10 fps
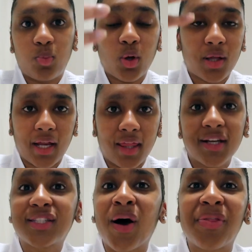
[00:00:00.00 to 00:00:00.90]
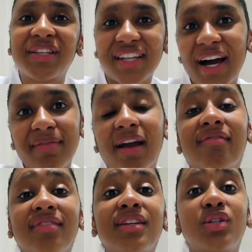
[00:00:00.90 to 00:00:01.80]
look like this all the time. Like I
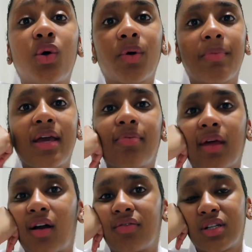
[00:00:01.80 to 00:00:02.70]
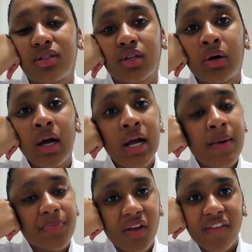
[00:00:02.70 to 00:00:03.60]
really don't wear makeup that often, so
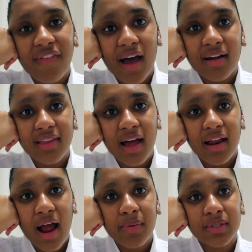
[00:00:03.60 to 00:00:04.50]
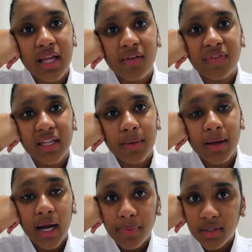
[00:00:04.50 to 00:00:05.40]
the fact that I was not filling in
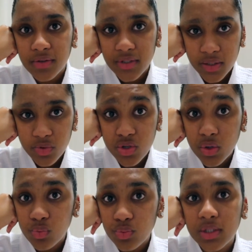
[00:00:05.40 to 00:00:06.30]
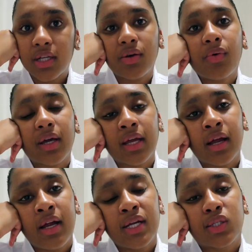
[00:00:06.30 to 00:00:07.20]
my eyebrows every day was just like really
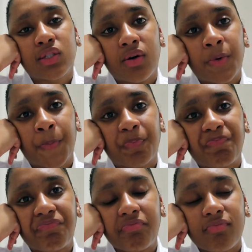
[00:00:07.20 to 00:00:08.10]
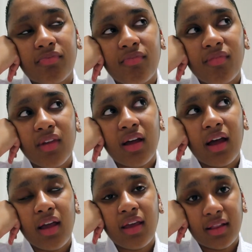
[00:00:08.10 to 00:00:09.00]
annoying. So
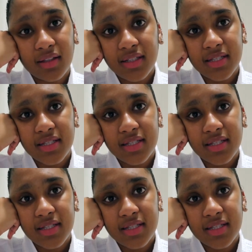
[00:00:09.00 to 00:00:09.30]
I get the